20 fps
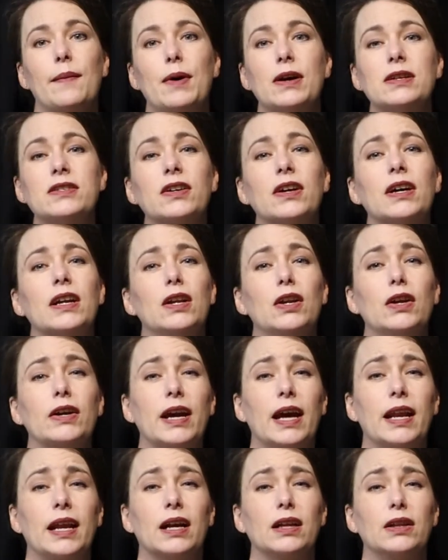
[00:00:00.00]
also going to
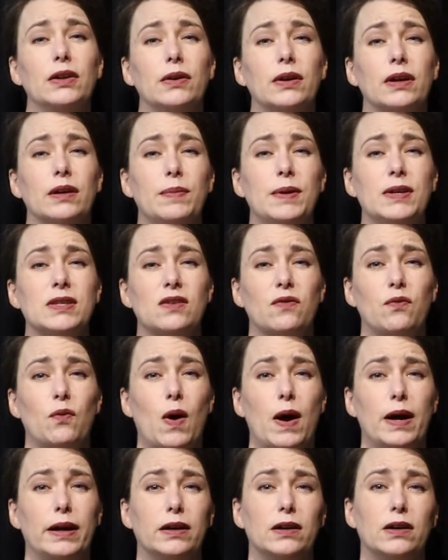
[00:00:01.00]
look at including a piece of
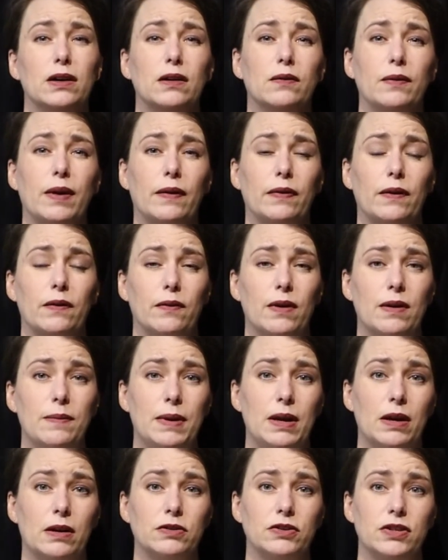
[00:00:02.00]
wire around the
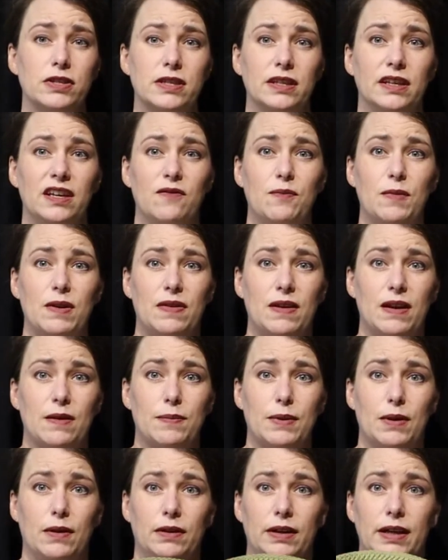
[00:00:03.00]
rim here just to give me the
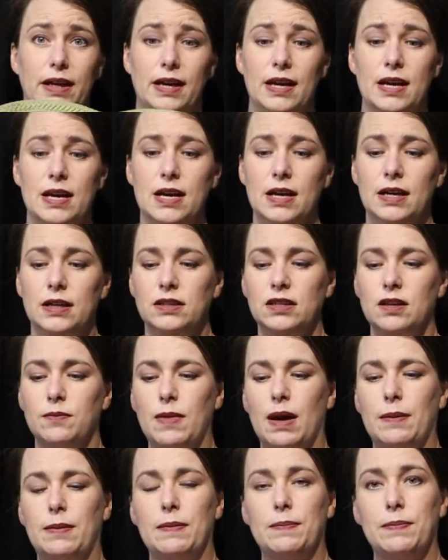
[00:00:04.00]
ability to
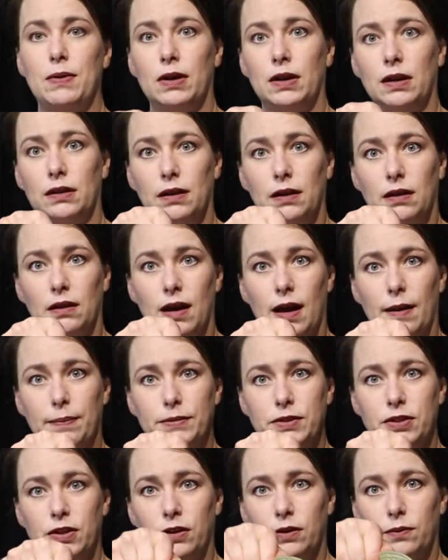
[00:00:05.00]
maybe put a little
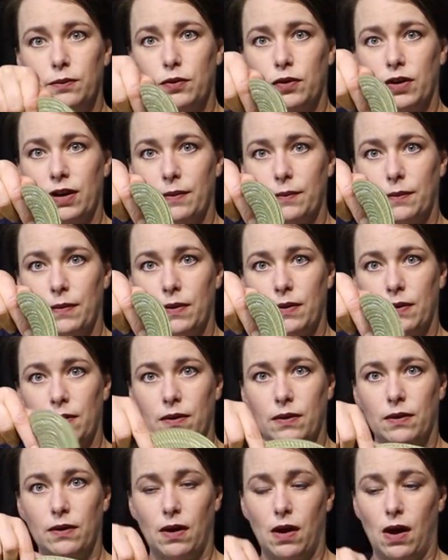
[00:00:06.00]
upturned brim
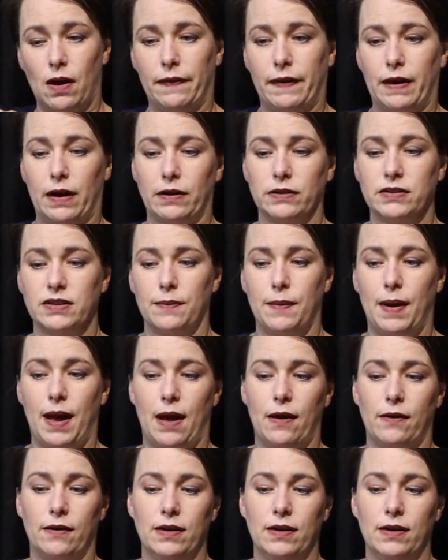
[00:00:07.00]
on there somehow.